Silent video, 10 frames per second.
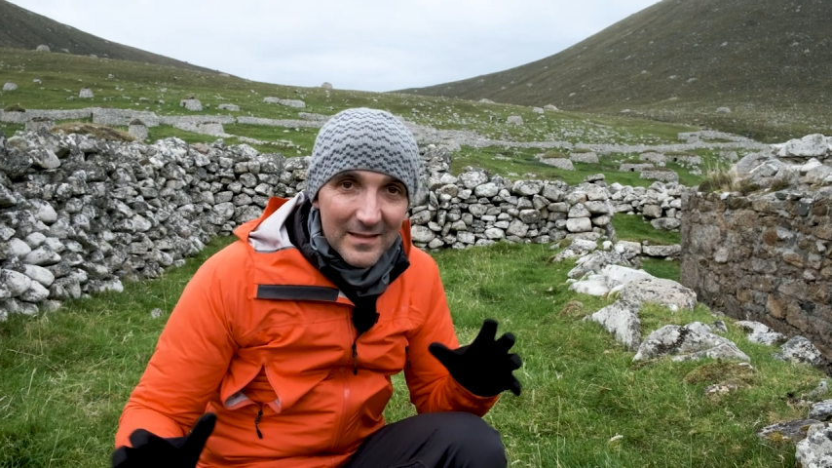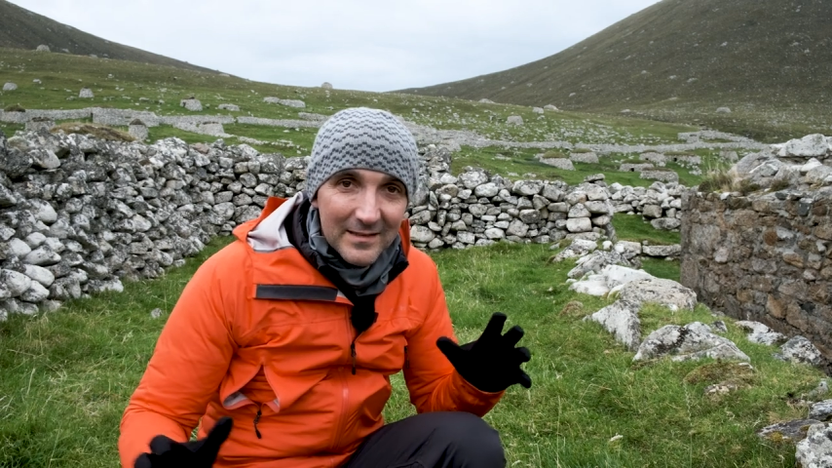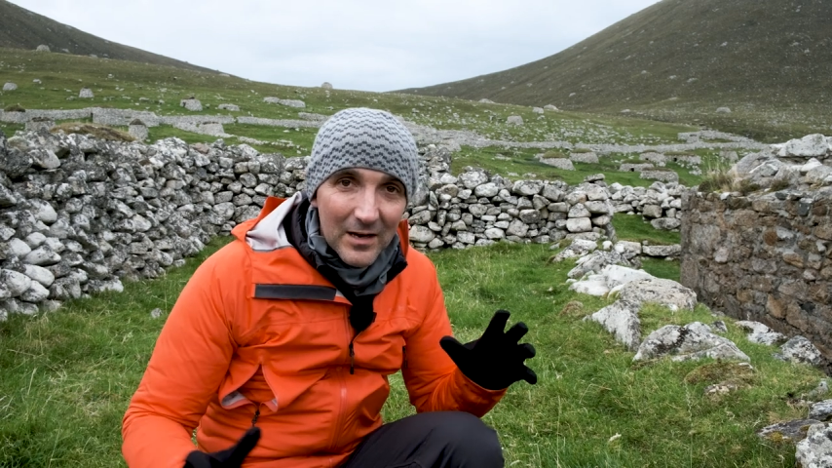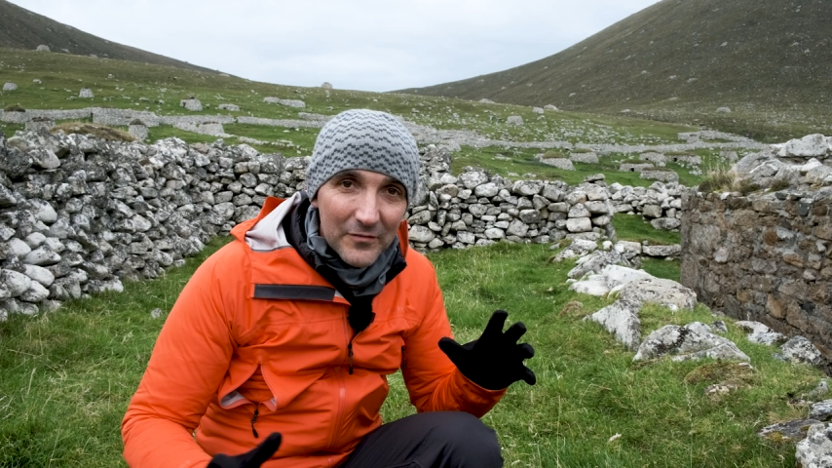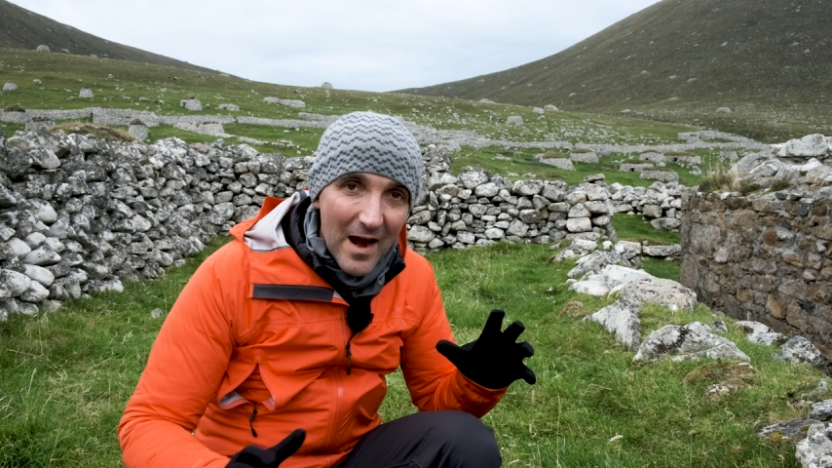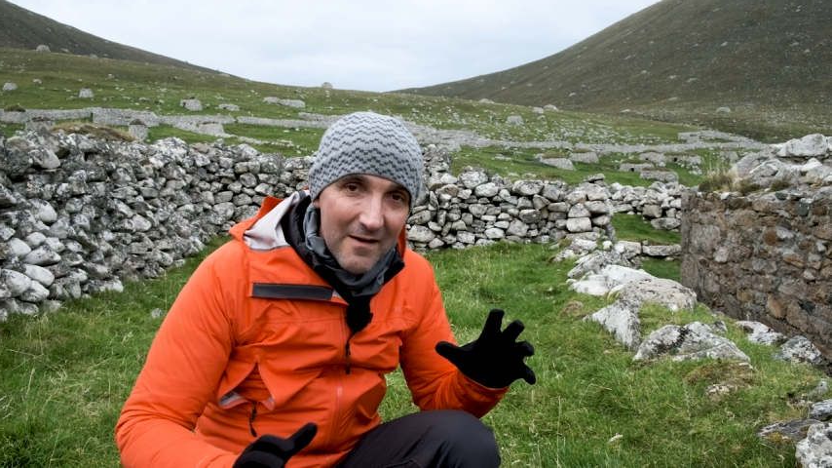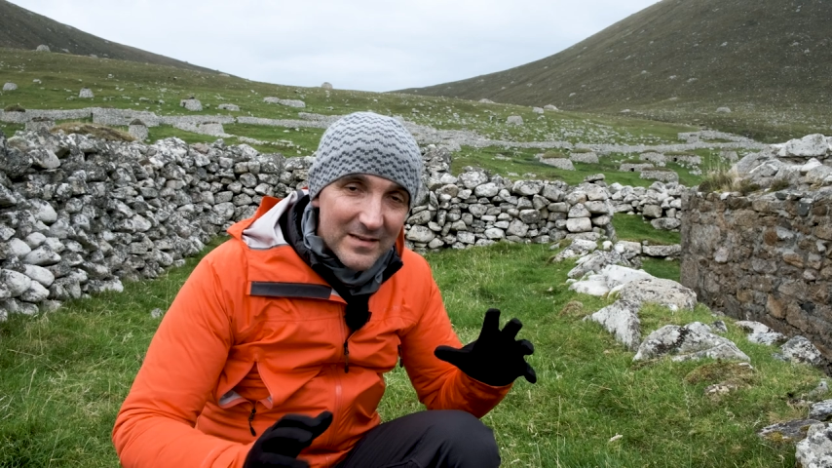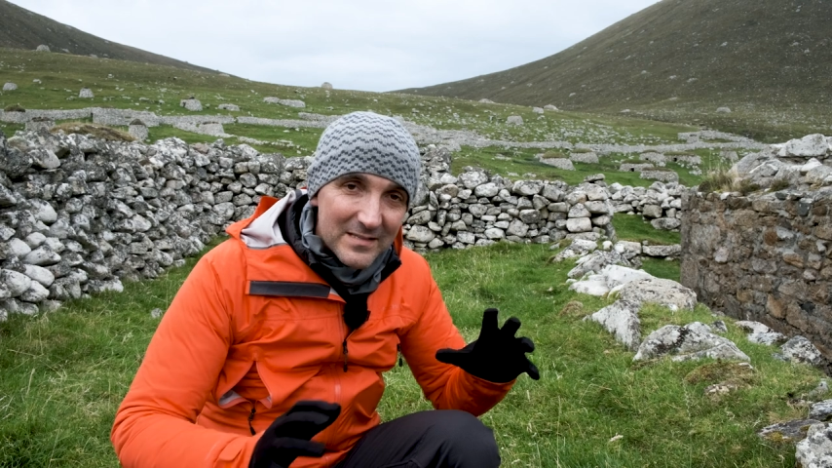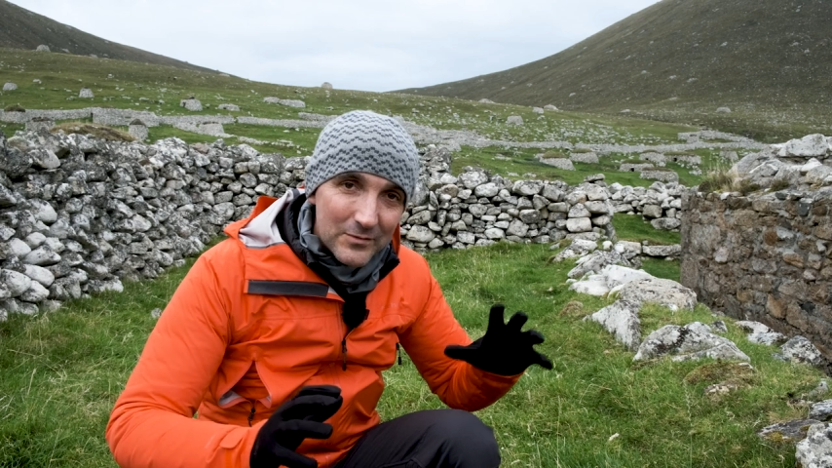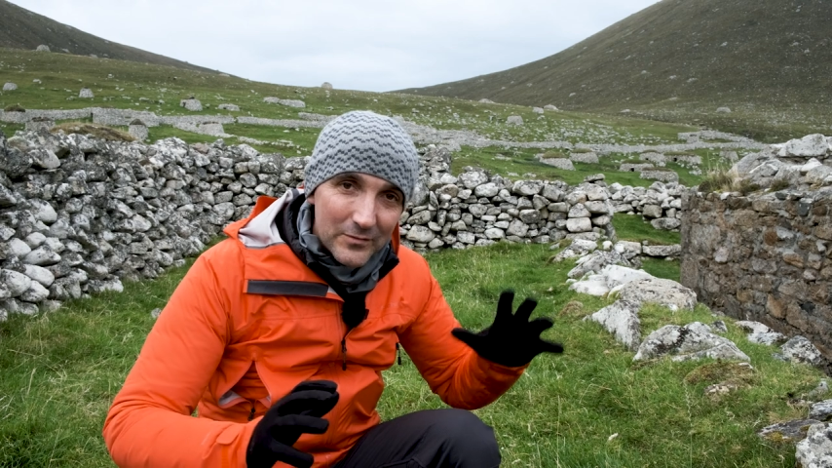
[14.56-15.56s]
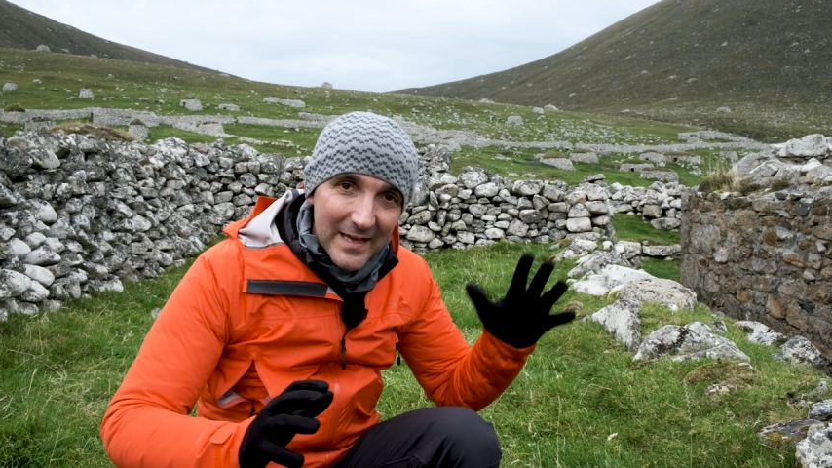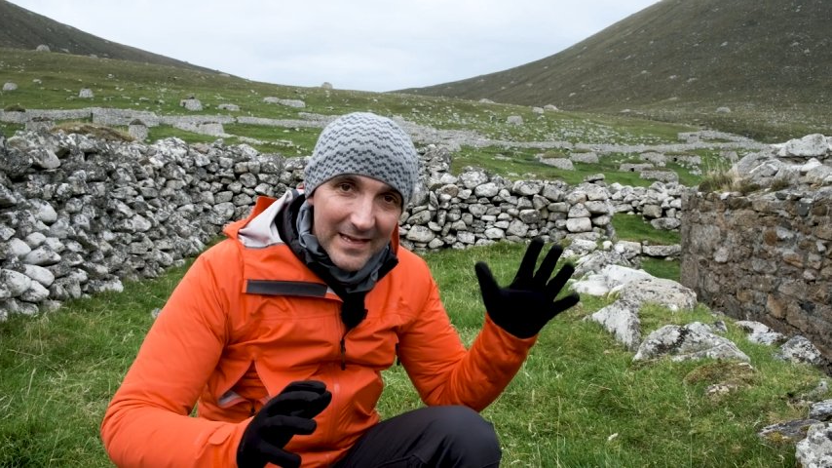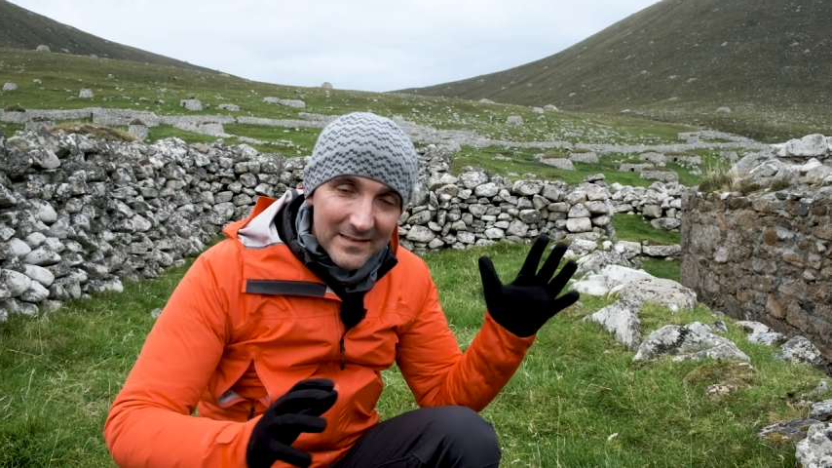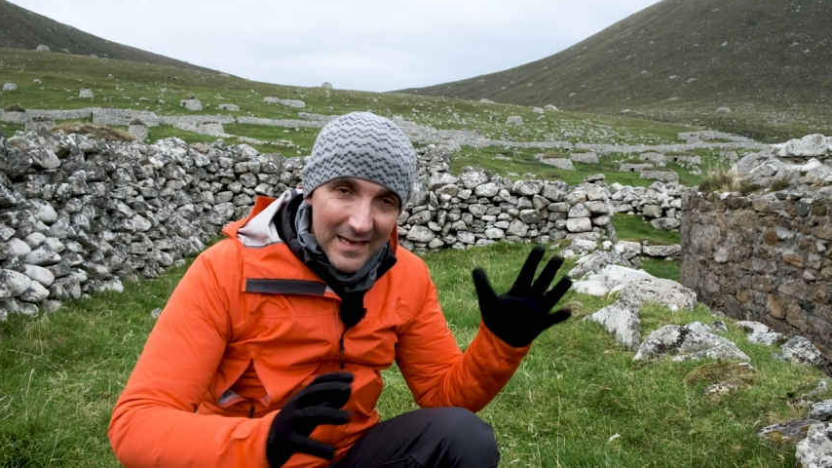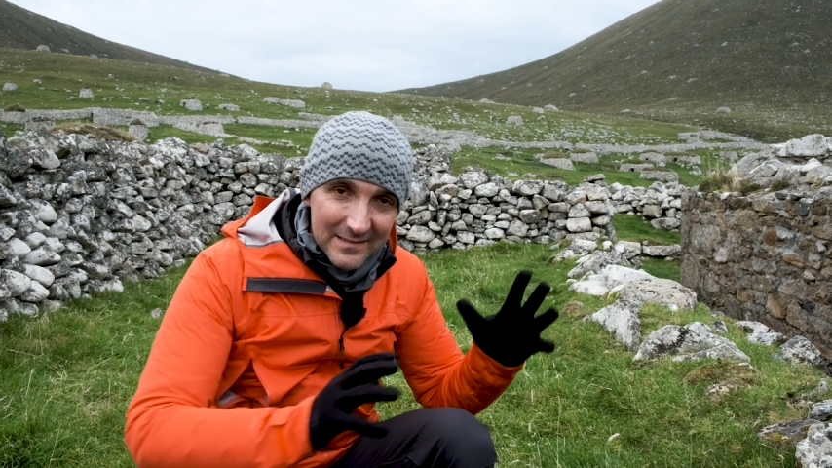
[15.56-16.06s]
the Isle of Harris is on the
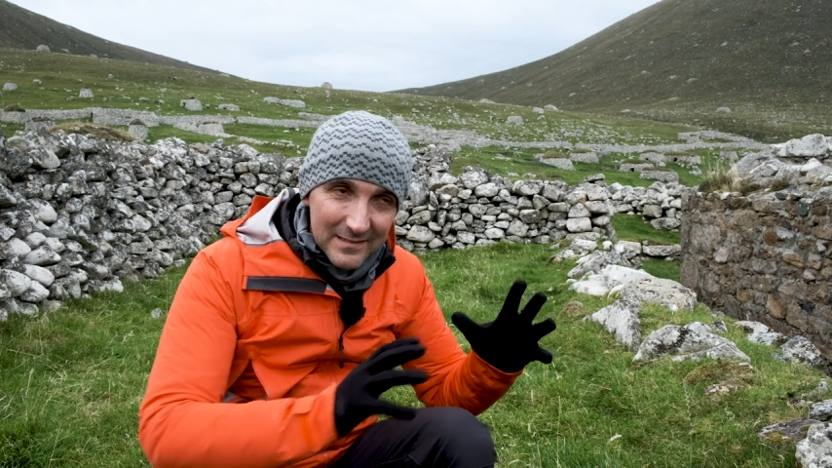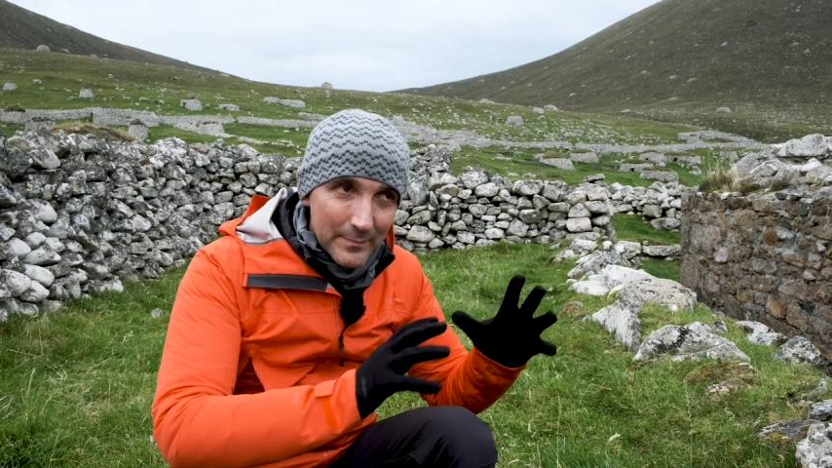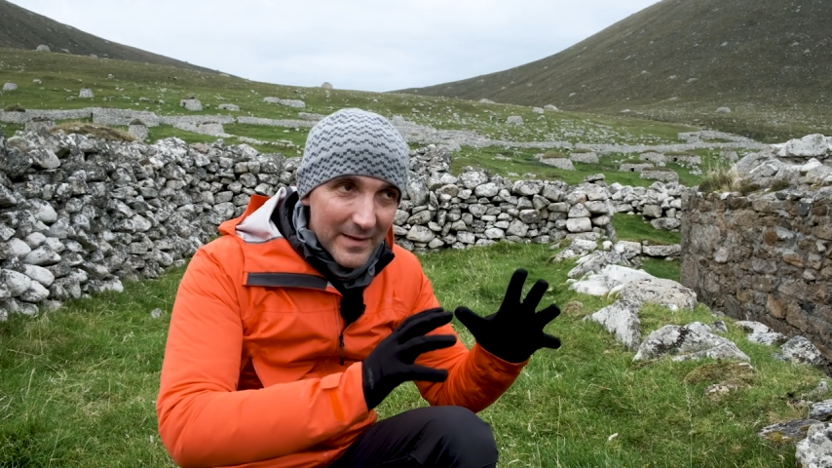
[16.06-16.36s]
is